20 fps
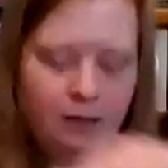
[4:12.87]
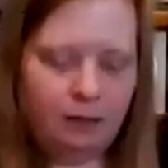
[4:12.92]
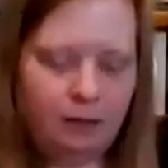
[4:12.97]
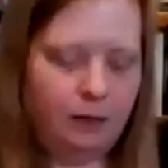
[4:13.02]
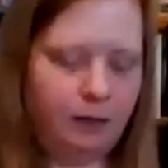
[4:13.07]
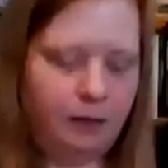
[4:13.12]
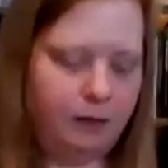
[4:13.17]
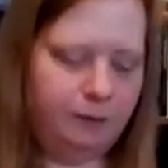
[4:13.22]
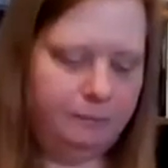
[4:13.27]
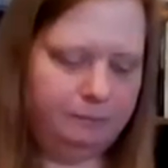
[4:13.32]

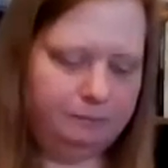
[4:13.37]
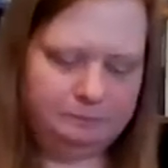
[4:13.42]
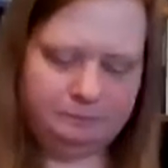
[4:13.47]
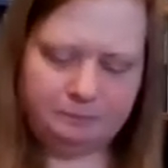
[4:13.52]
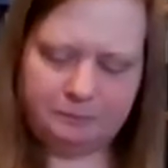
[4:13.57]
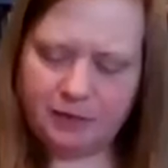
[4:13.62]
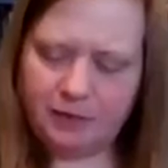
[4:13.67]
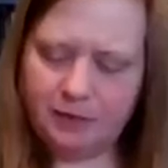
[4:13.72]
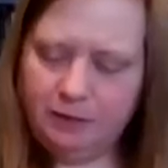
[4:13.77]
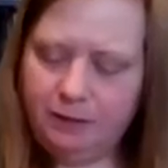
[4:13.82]

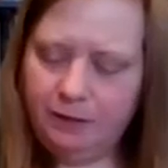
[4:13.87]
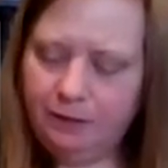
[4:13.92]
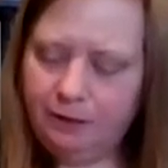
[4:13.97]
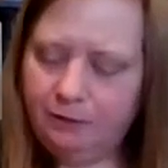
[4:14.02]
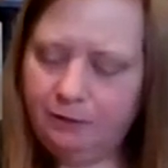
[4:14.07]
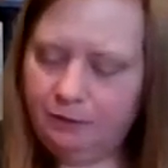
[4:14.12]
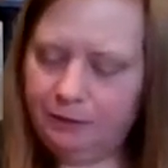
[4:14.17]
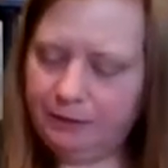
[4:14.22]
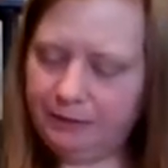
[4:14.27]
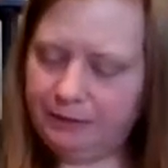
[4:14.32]

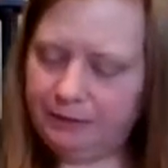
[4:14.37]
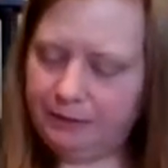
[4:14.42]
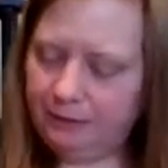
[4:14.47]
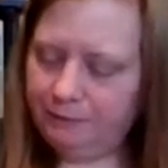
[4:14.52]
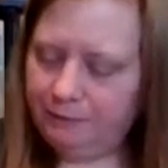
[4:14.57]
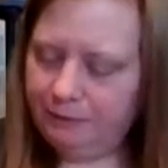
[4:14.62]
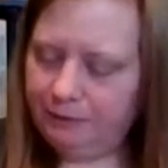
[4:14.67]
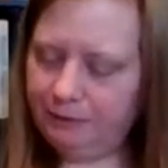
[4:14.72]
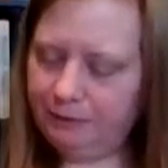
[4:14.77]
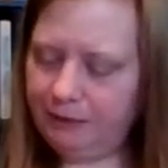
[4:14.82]
Another
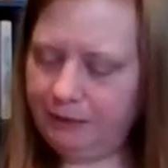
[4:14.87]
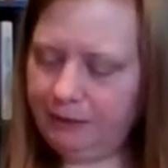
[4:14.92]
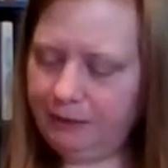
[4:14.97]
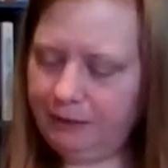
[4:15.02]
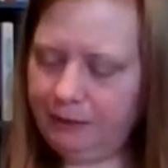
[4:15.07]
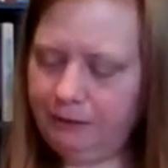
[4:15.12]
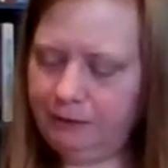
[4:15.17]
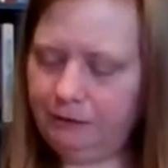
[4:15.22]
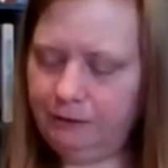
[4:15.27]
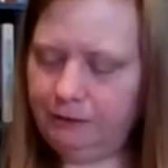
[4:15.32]
example, and I
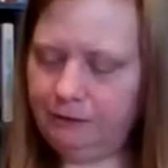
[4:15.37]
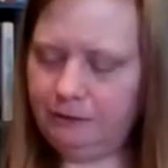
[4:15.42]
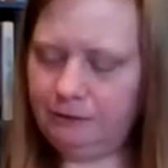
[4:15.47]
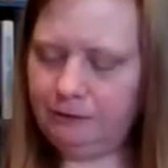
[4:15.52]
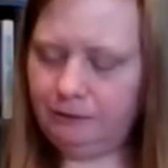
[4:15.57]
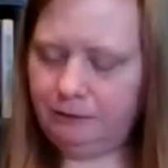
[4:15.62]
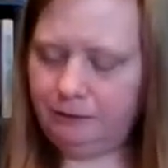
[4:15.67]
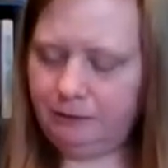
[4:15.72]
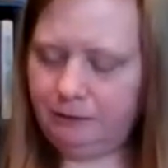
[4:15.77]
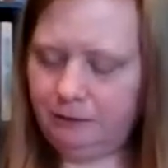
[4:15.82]
think this
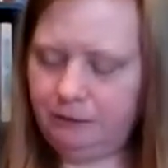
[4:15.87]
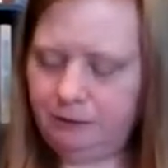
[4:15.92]
is a